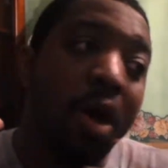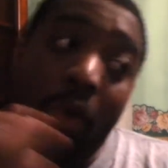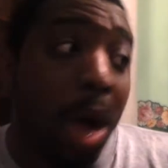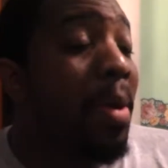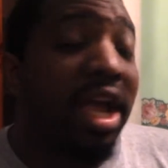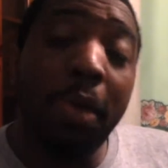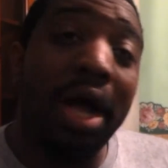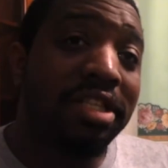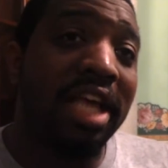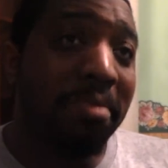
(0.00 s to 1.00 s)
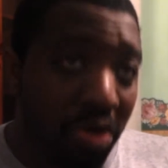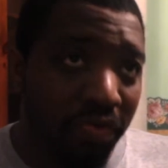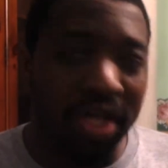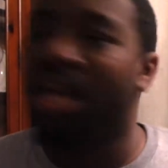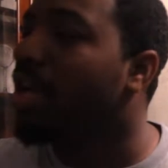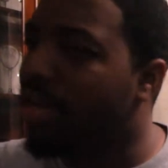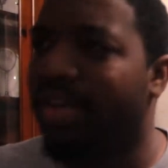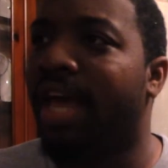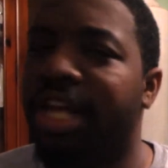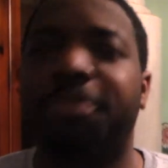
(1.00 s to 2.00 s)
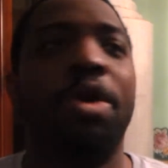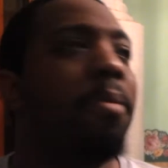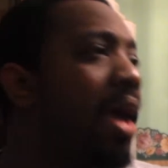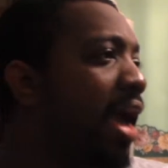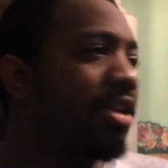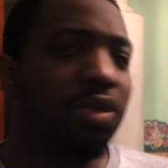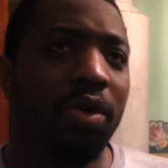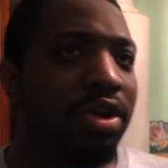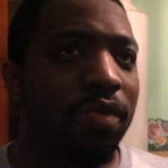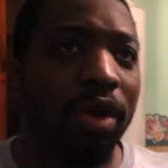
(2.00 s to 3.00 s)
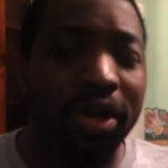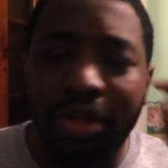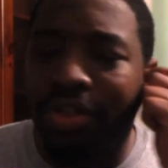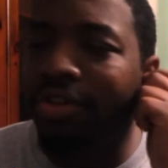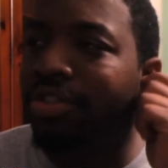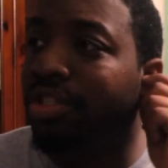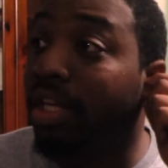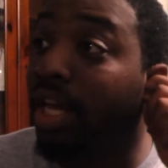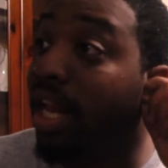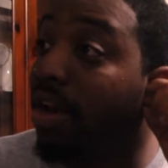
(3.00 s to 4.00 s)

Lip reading: Go back and watch that movie. If you got HBO Max or you want to go to the theater to see it again,